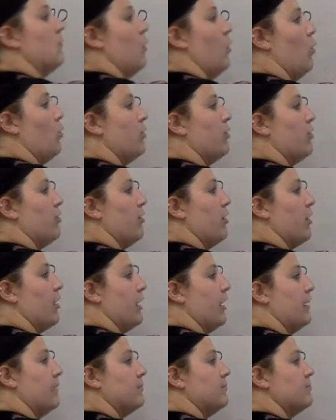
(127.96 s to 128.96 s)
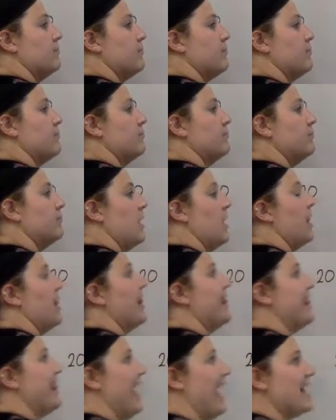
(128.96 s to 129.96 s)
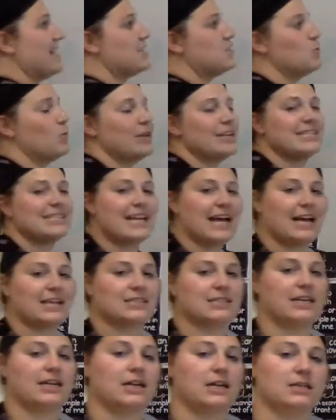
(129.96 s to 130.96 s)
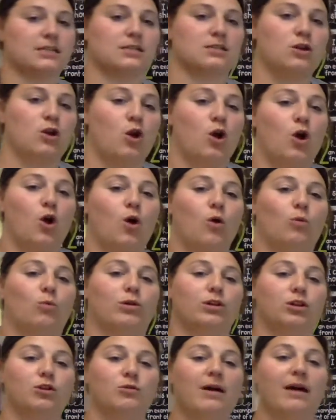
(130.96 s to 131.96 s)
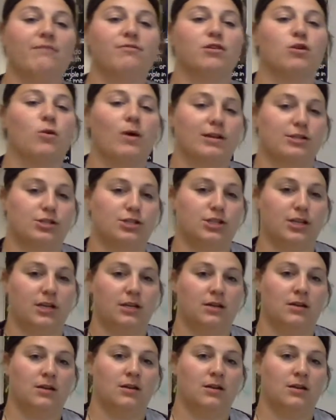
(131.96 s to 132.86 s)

or 30. That's what it's asking us. When you have the question,